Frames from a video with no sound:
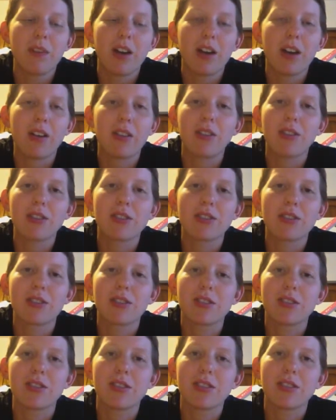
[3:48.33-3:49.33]
I don't know,
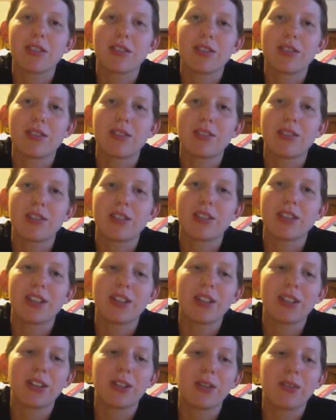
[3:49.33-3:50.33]
is just
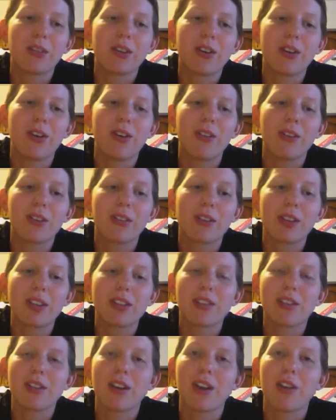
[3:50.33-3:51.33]
dealing with all of
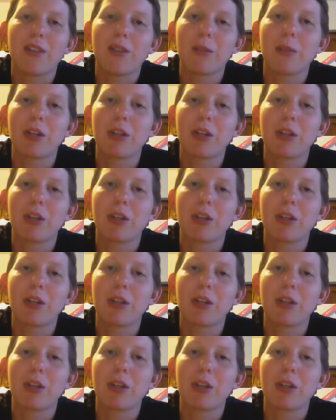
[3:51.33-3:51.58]
that stuff.